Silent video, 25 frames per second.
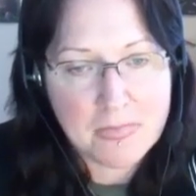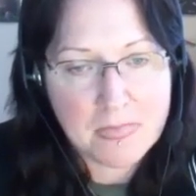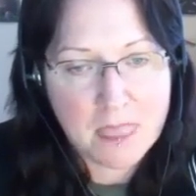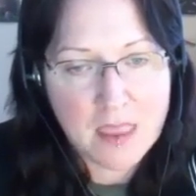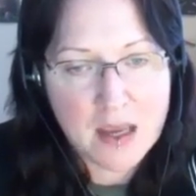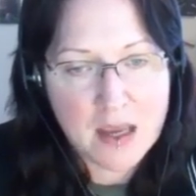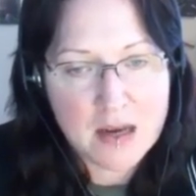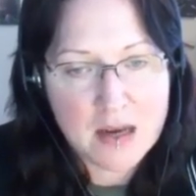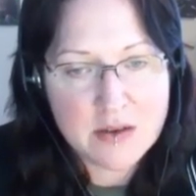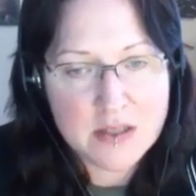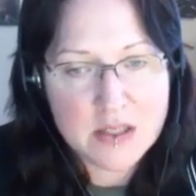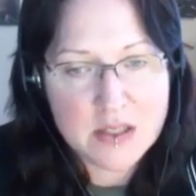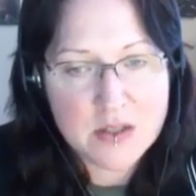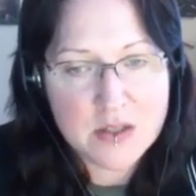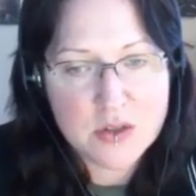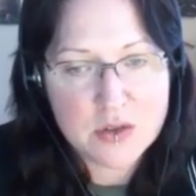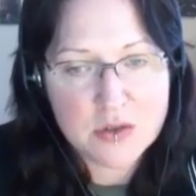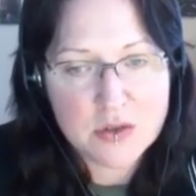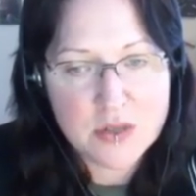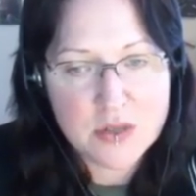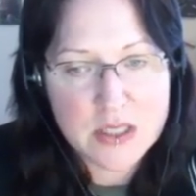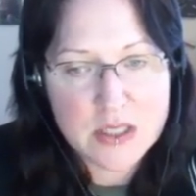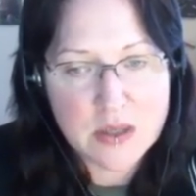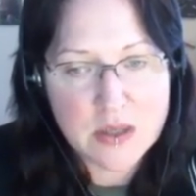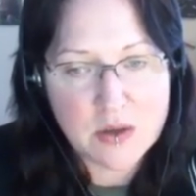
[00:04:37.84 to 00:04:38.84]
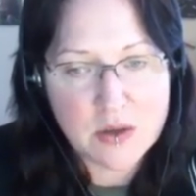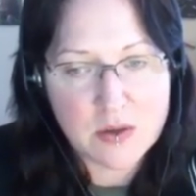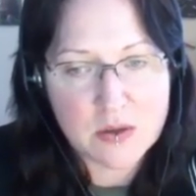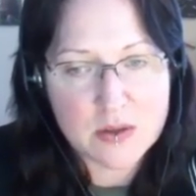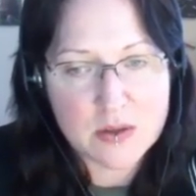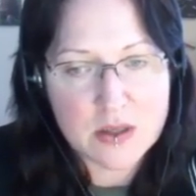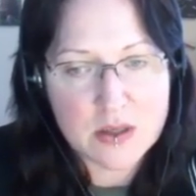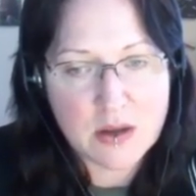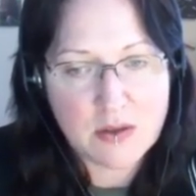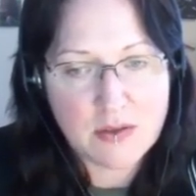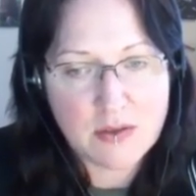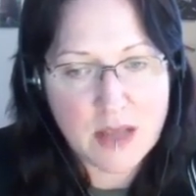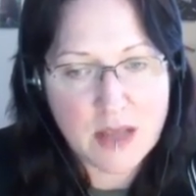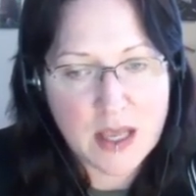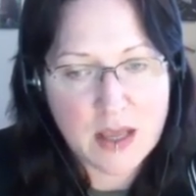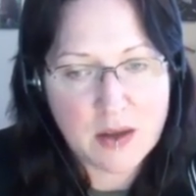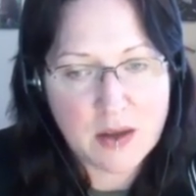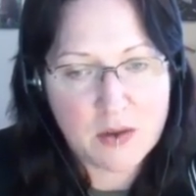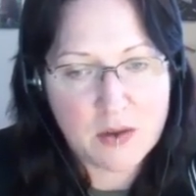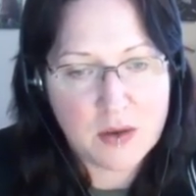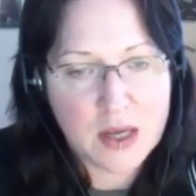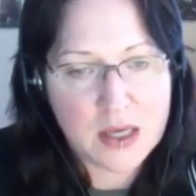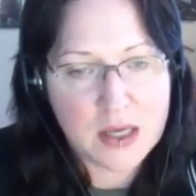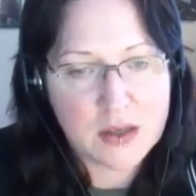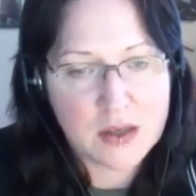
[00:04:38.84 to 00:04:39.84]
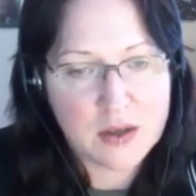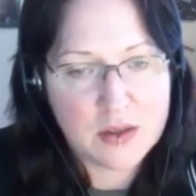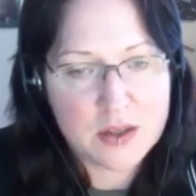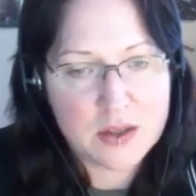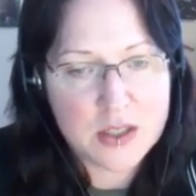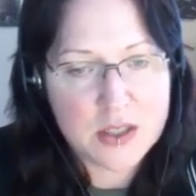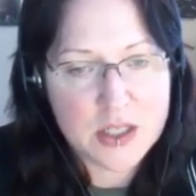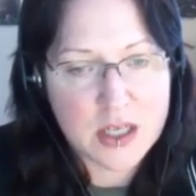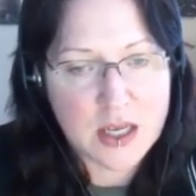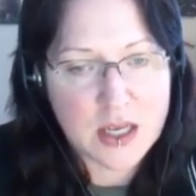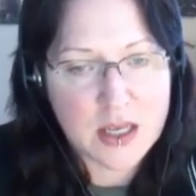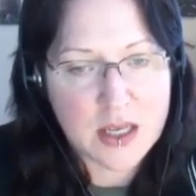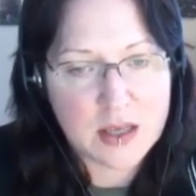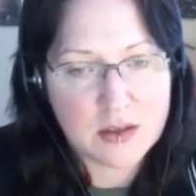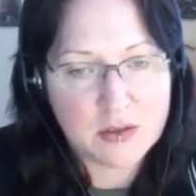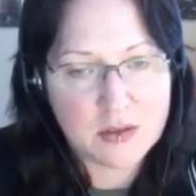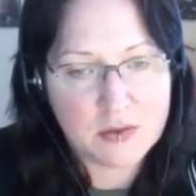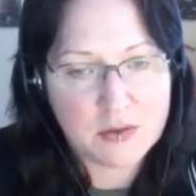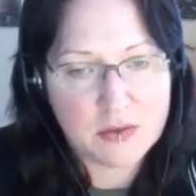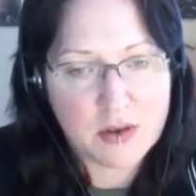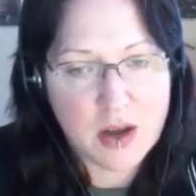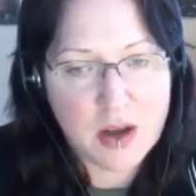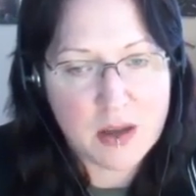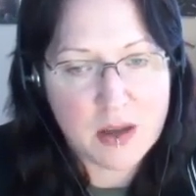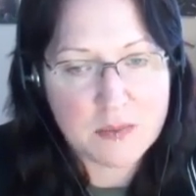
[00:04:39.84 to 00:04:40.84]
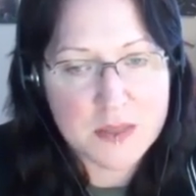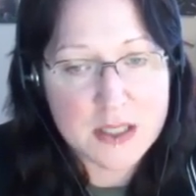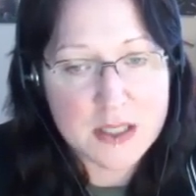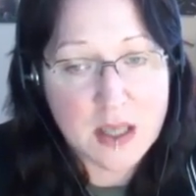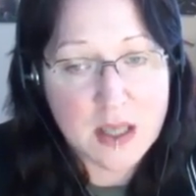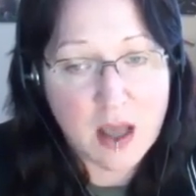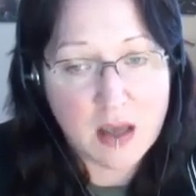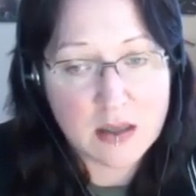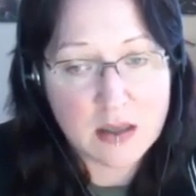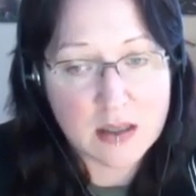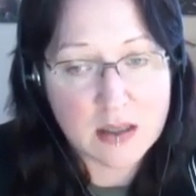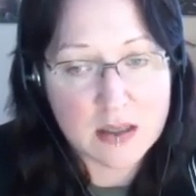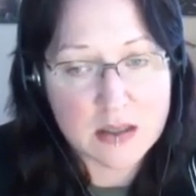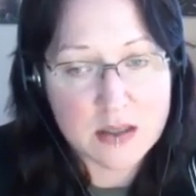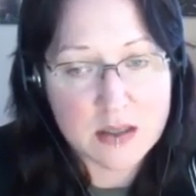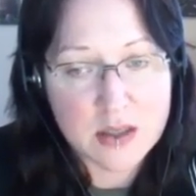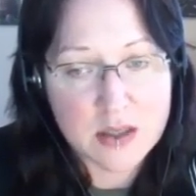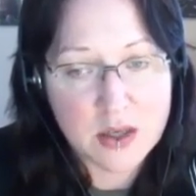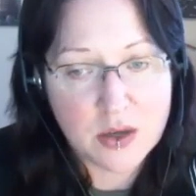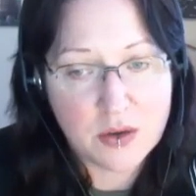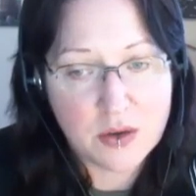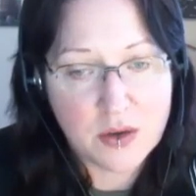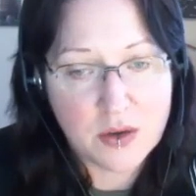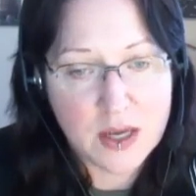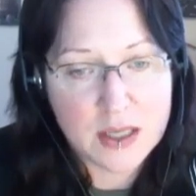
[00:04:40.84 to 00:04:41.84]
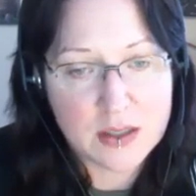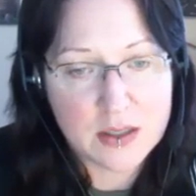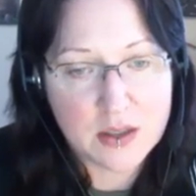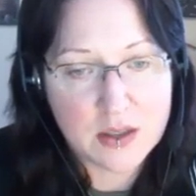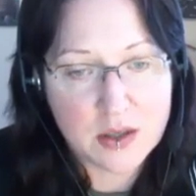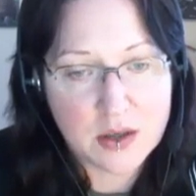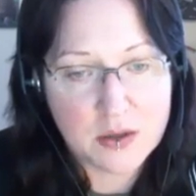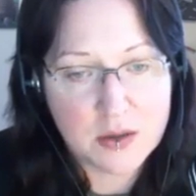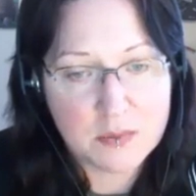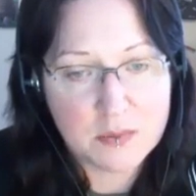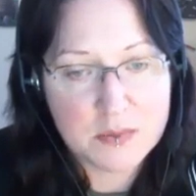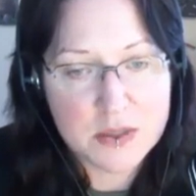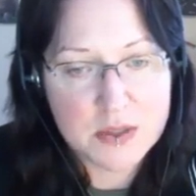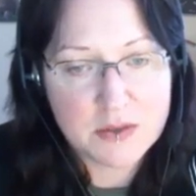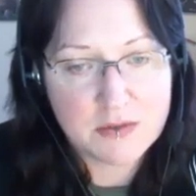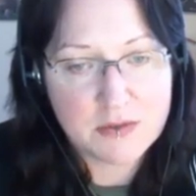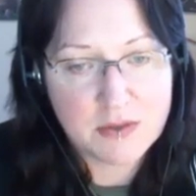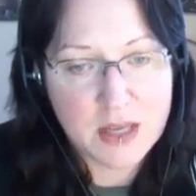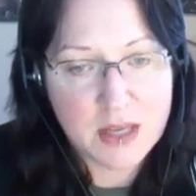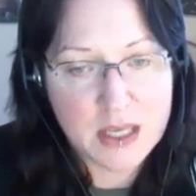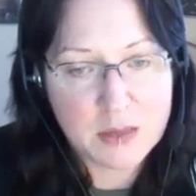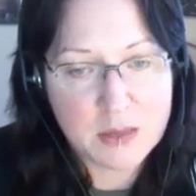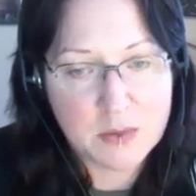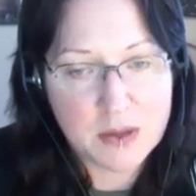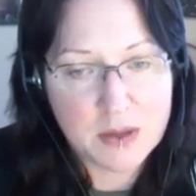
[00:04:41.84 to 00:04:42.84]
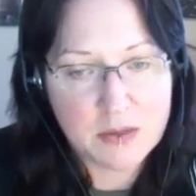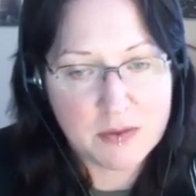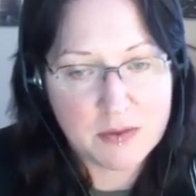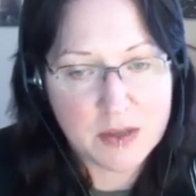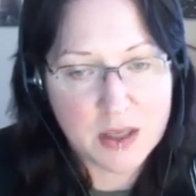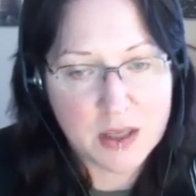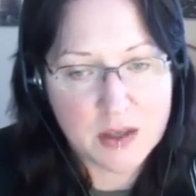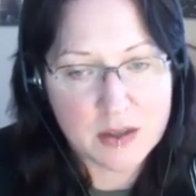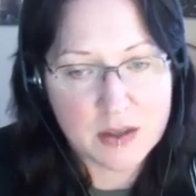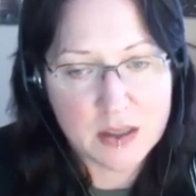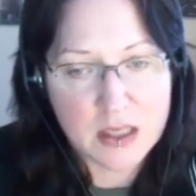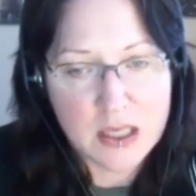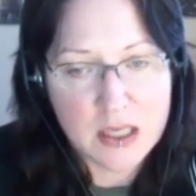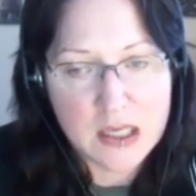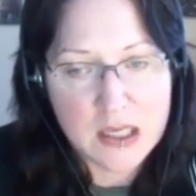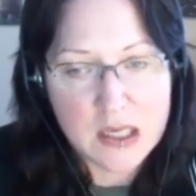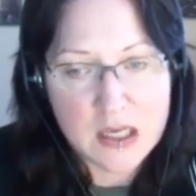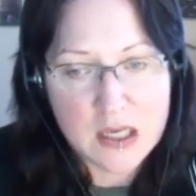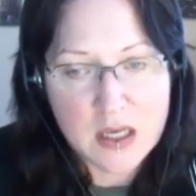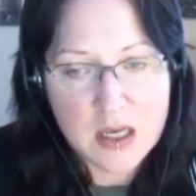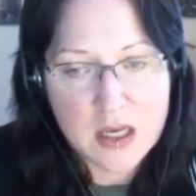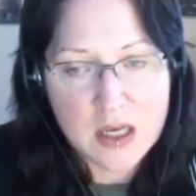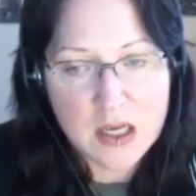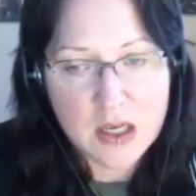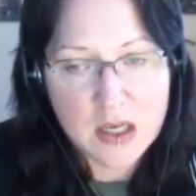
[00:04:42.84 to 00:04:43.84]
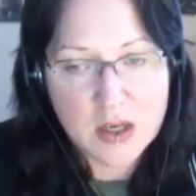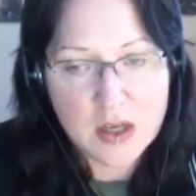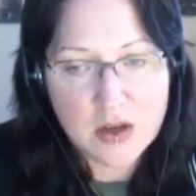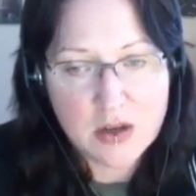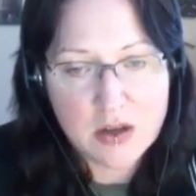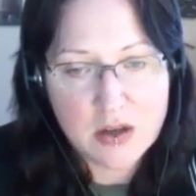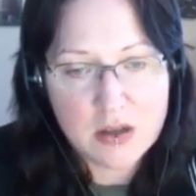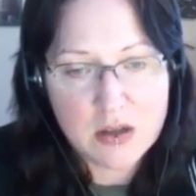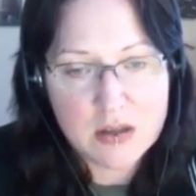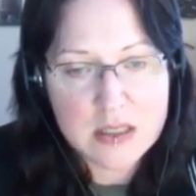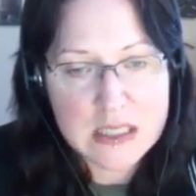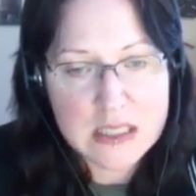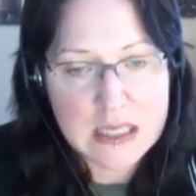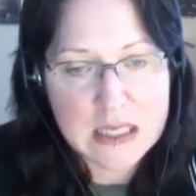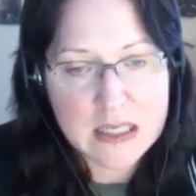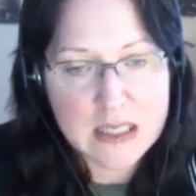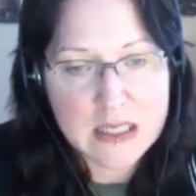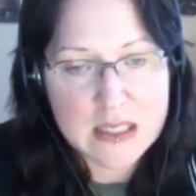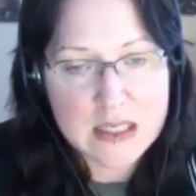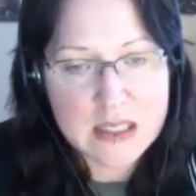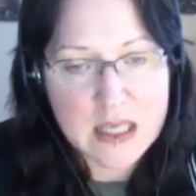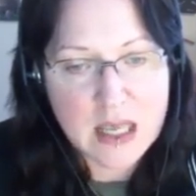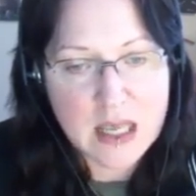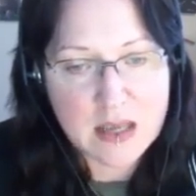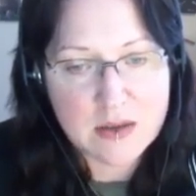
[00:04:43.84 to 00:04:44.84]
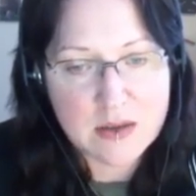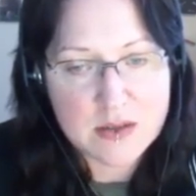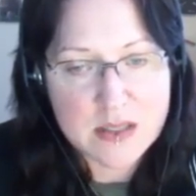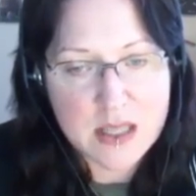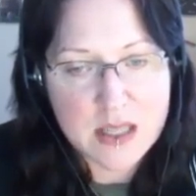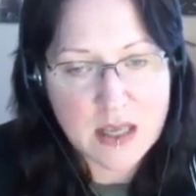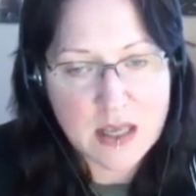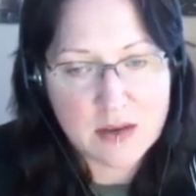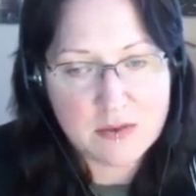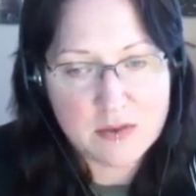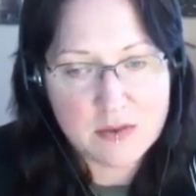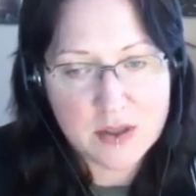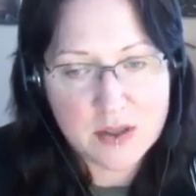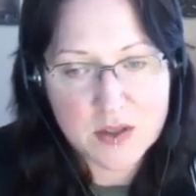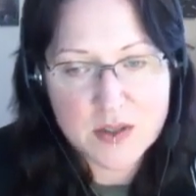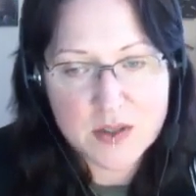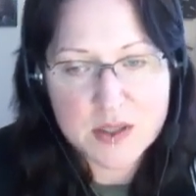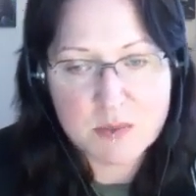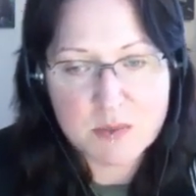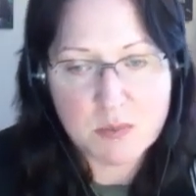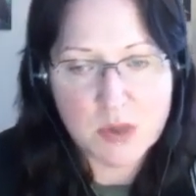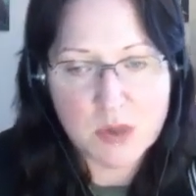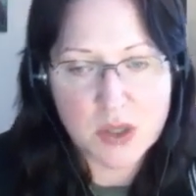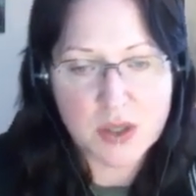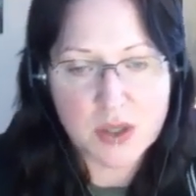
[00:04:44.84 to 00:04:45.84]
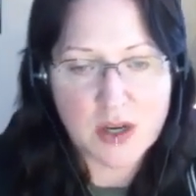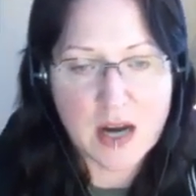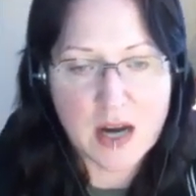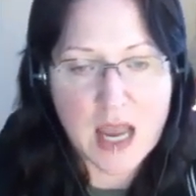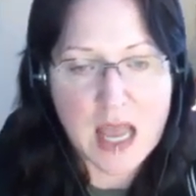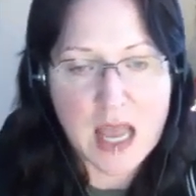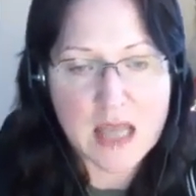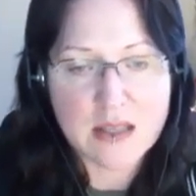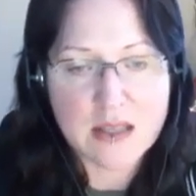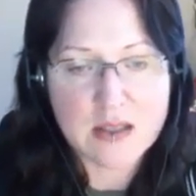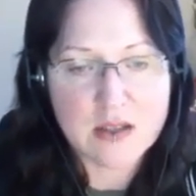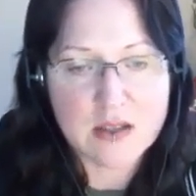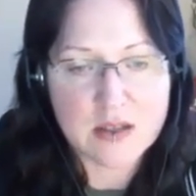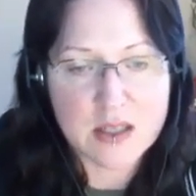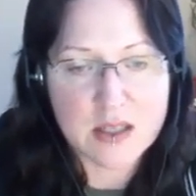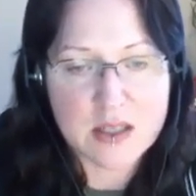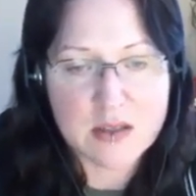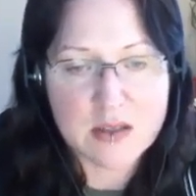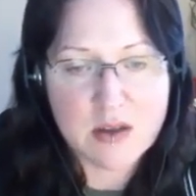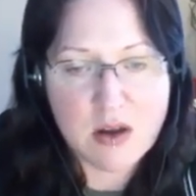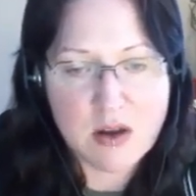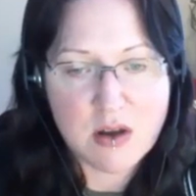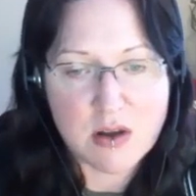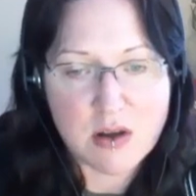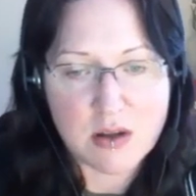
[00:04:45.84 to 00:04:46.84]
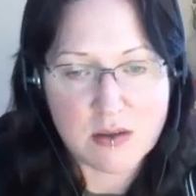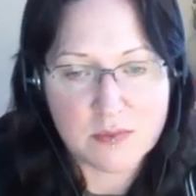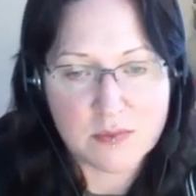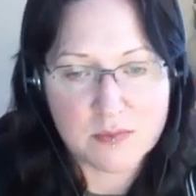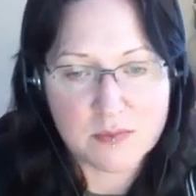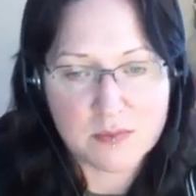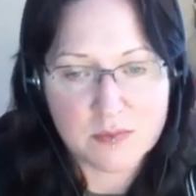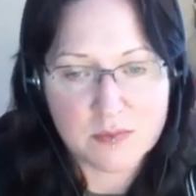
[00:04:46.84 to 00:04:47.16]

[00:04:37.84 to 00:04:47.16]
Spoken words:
There is a story told of how another giant from Scotland who had come to fight with Fionn called at his house, and Fionn's mother answered his call.